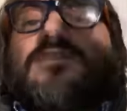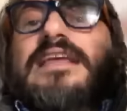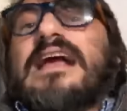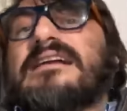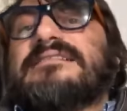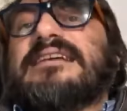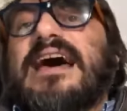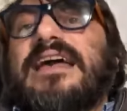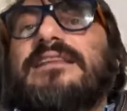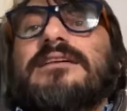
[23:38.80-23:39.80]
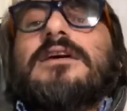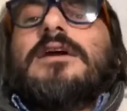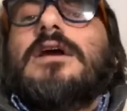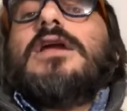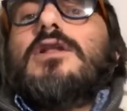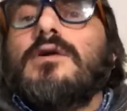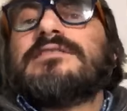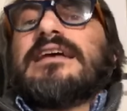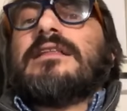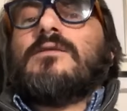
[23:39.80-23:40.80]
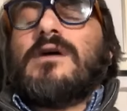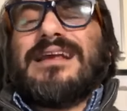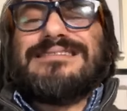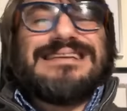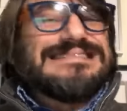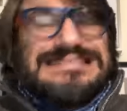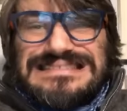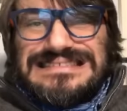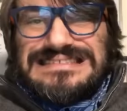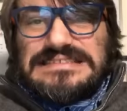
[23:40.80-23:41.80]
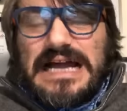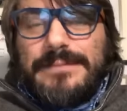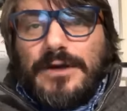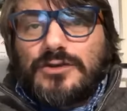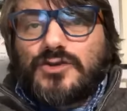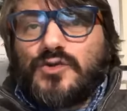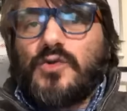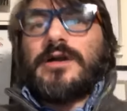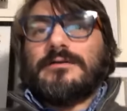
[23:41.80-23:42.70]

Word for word: on the other side, he looks at the work and says, I'm not sure.